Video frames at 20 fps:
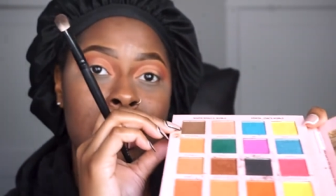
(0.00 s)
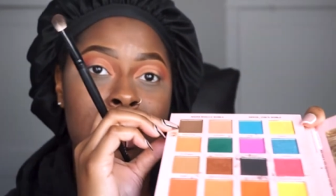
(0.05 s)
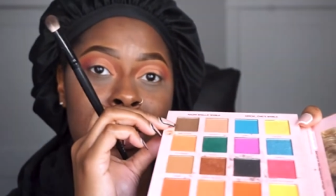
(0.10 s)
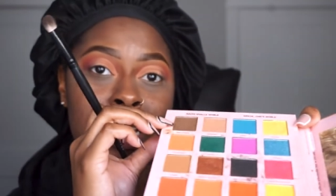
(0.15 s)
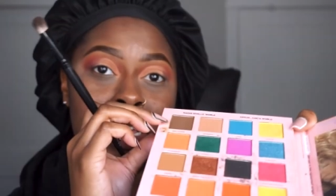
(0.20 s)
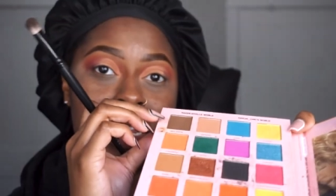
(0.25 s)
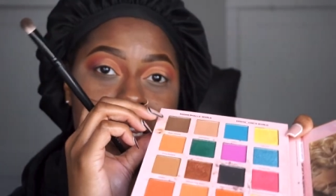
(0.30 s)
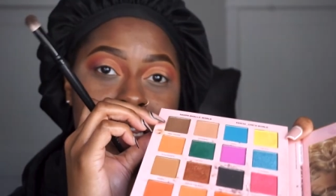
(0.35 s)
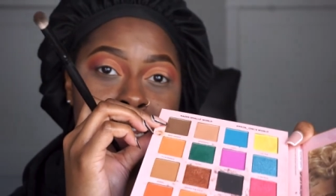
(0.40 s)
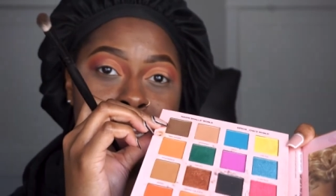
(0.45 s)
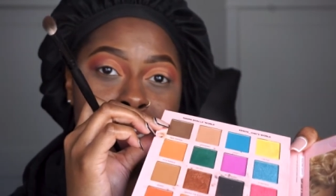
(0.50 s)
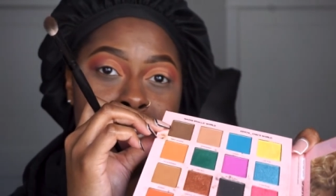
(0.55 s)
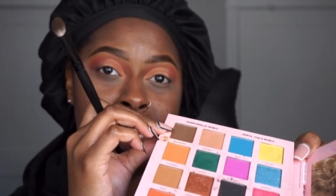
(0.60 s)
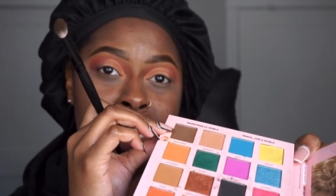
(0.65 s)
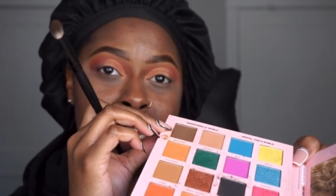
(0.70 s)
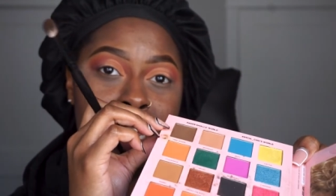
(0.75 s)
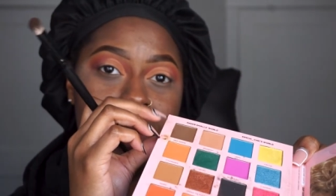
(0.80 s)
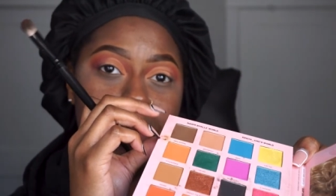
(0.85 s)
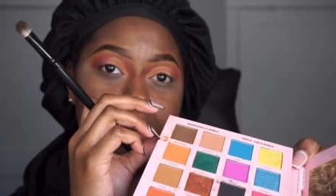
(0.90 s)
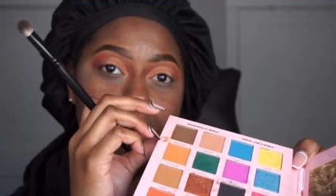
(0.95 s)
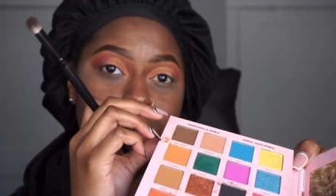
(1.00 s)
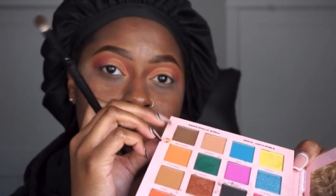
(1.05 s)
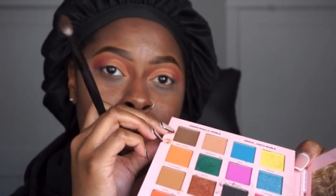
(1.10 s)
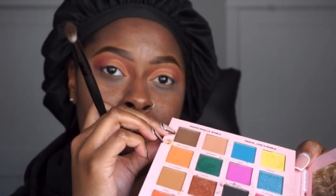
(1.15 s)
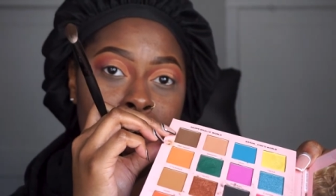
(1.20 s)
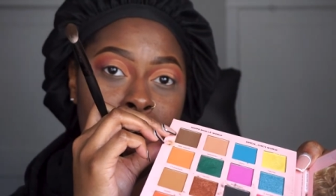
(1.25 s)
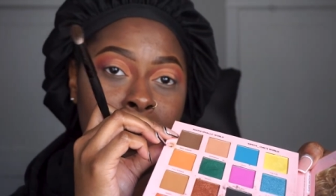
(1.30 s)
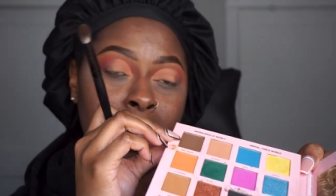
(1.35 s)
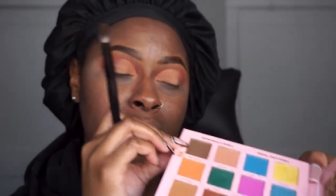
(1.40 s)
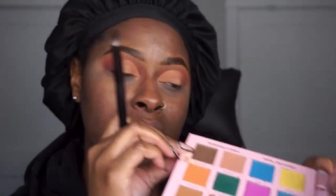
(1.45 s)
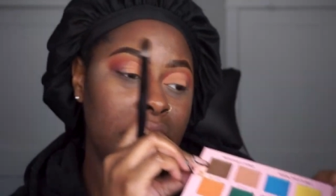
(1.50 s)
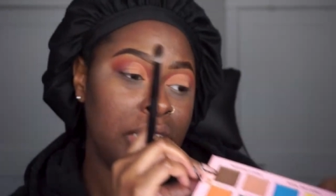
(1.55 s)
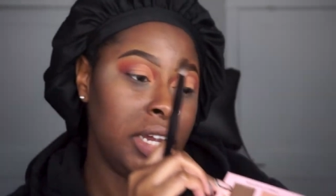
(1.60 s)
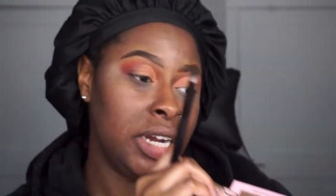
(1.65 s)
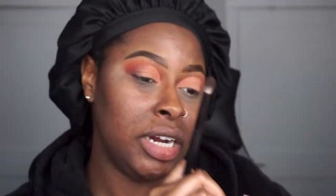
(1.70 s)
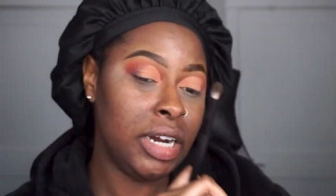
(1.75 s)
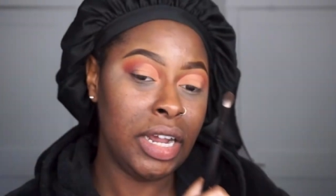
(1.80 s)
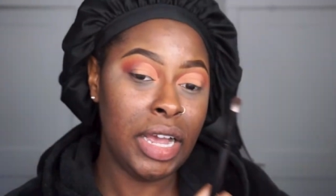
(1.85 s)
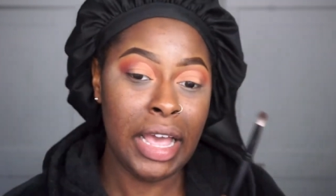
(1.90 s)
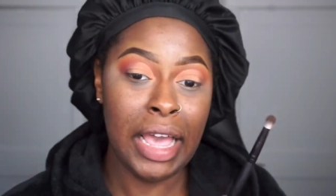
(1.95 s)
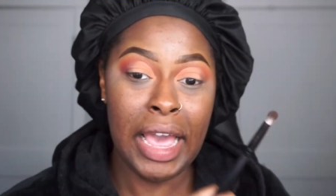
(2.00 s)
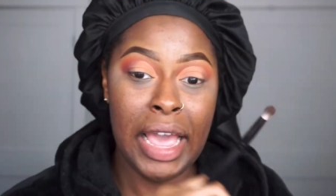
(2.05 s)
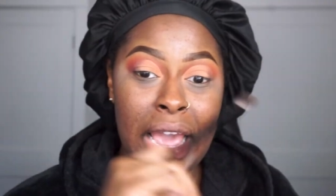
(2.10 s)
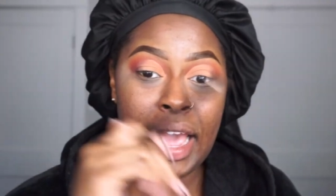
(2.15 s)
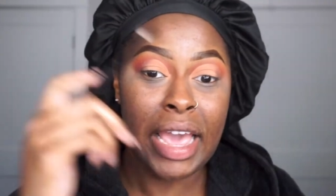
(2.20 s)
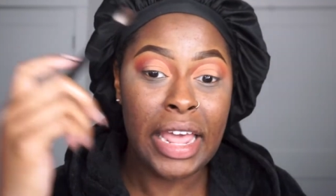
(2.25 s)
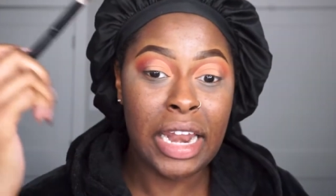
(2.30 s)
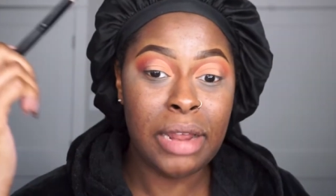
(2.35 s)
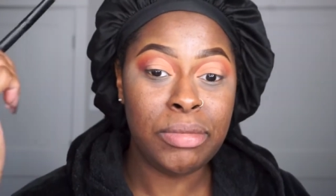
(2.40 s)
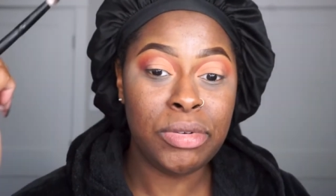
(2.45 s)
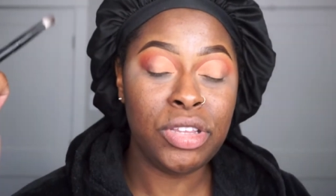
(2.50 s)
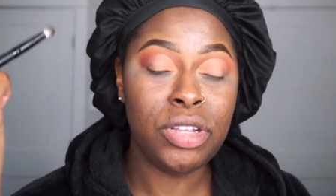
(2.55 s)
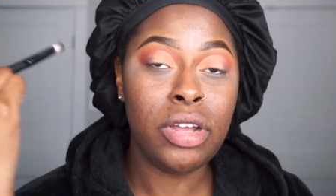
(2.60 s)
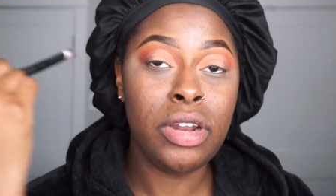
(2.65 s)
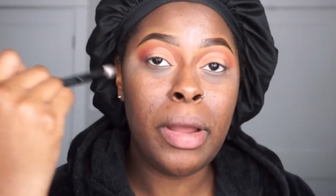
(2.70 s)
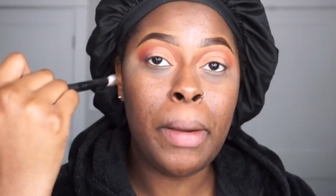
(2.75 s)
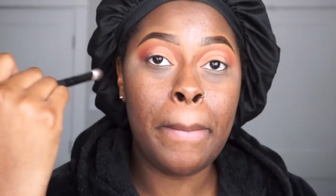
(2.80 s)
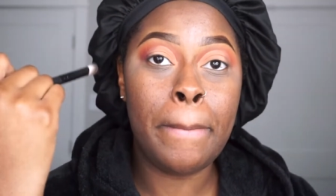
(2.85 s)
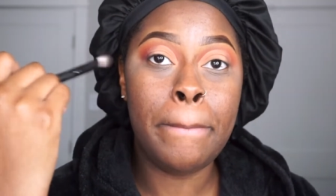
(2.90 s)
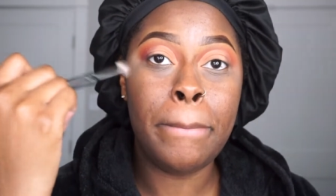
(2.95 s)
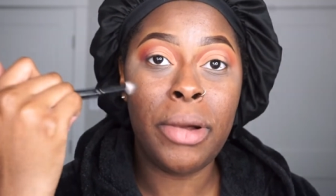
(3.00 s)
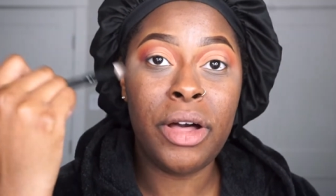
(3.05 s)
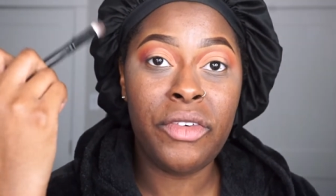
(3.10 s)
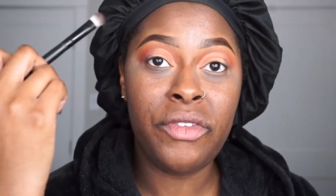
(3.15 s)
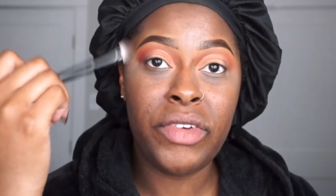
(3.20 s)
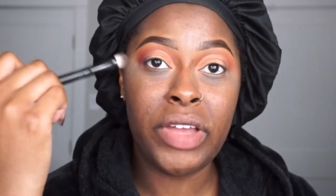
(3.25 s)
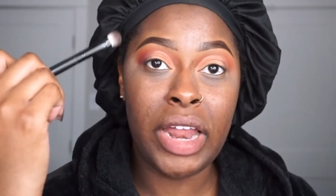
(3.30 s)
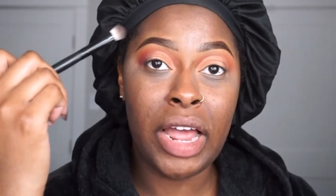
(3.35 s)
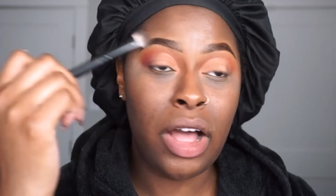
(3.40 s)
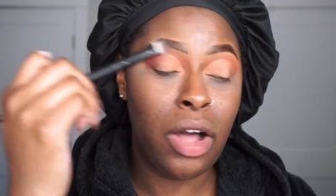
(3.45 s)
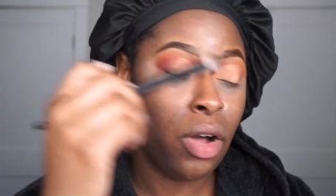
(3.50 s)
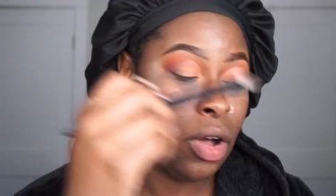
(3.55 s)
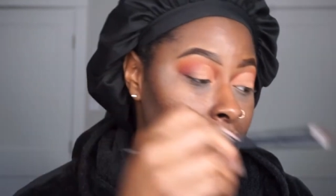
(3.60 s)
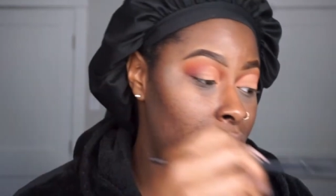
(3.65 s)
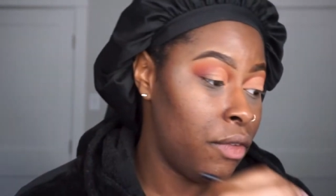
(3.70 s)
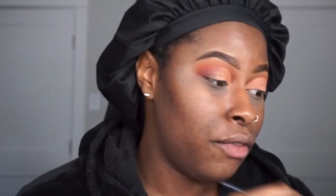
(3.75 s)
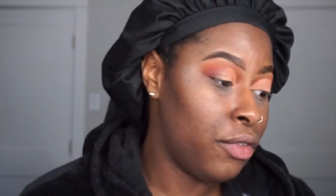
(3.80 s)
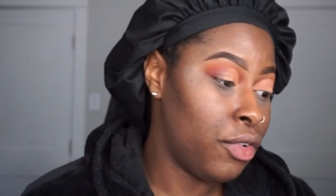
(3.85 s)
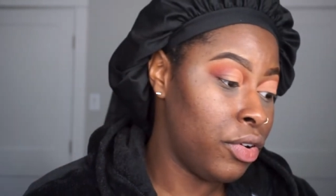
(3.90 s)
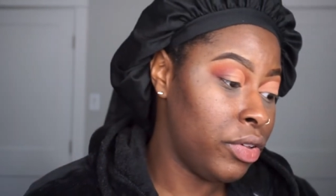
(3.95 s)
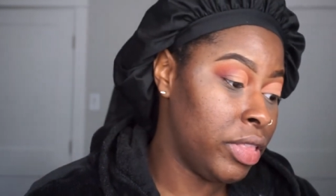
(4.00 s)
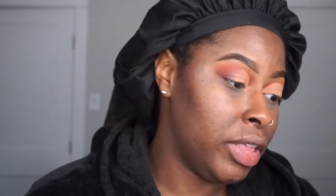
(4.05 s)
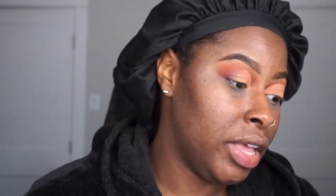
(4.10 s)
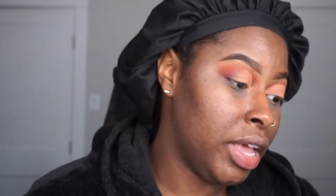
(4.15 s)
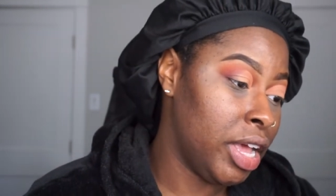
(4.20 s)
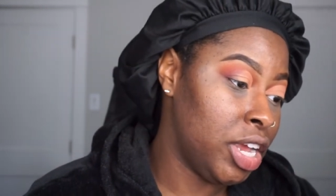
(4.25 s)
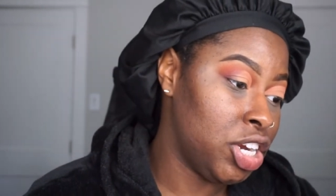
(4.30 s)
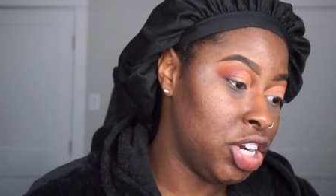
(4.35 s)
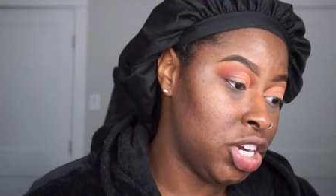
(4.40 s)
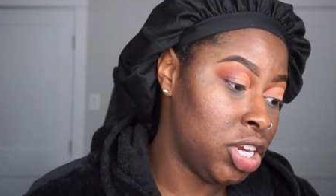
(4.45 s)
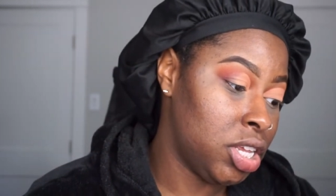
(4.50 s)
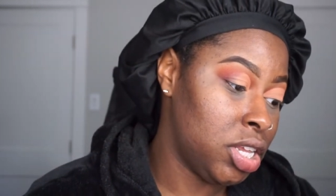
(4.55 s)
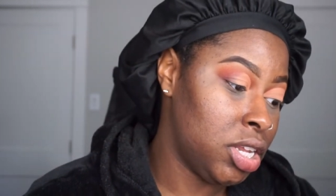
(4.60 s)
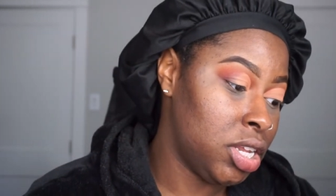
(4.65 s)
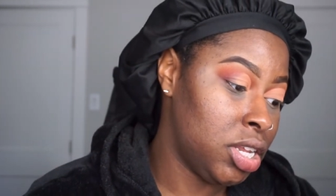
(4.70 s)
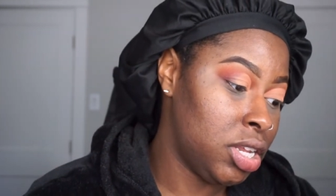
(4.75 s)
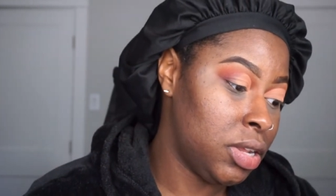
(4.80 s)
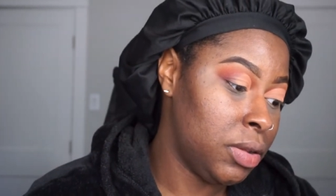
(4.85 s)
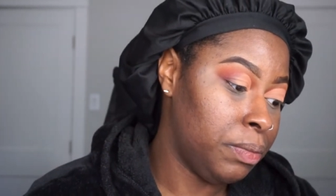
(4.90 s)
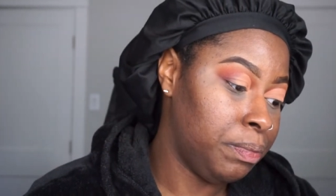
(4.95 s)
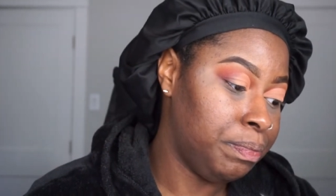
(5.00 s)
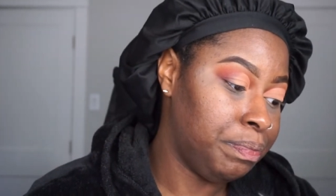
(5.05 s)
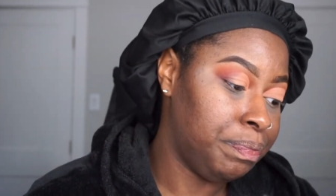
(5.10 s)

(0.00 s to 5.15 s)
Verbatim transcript: It's this deep brown here and I'm just going to buff it out for the edges.